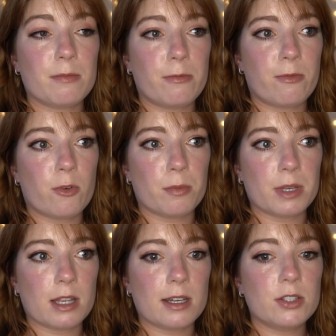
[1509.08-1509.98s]

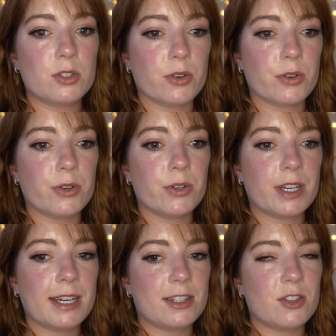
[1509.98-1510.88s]
formula, so
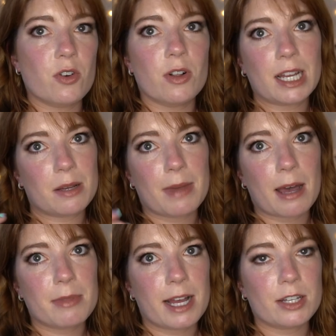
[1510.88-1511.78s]
it's not like
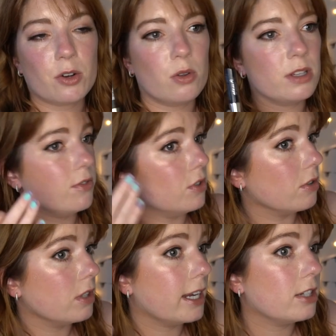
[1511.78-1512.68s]
matte black at all if you
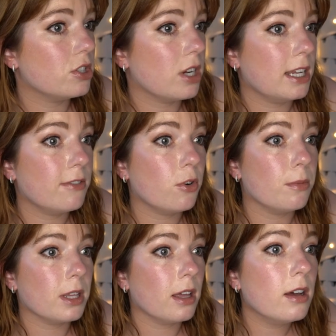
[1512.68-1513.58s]
don't like a shiny
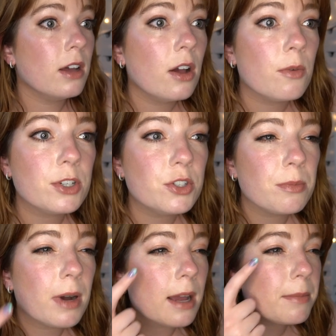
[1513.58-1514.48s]
formula, which you
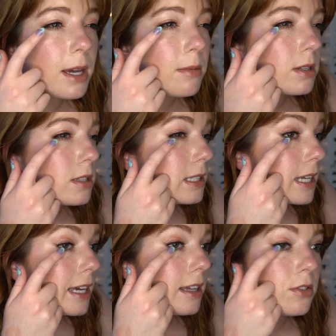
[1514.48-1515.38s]
might be able to
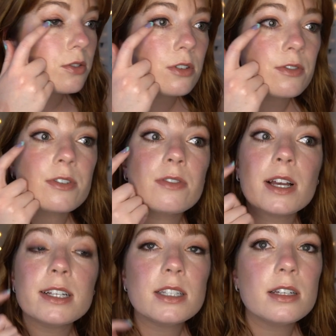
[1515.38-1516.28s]
see it sort of
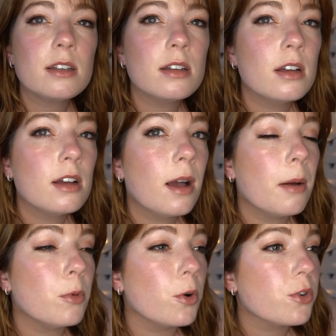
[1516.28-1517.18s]
reflecting.
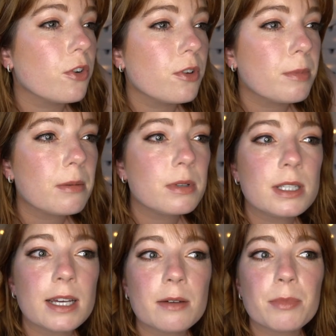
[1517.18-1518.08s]
I'm not sure if you'll be able to
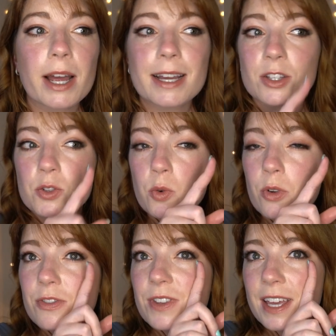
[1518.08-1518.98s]
see it, but I can sort
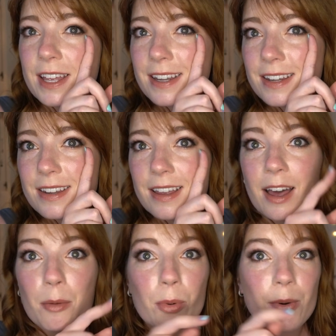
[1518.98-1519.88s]
of see it
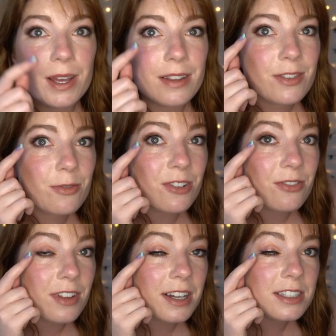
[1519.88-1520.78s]
at points
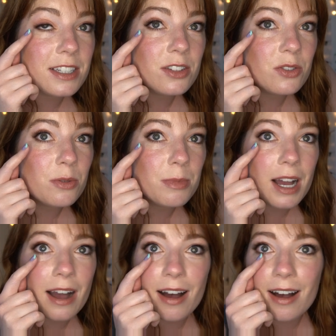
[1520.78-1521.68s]
reflecting through my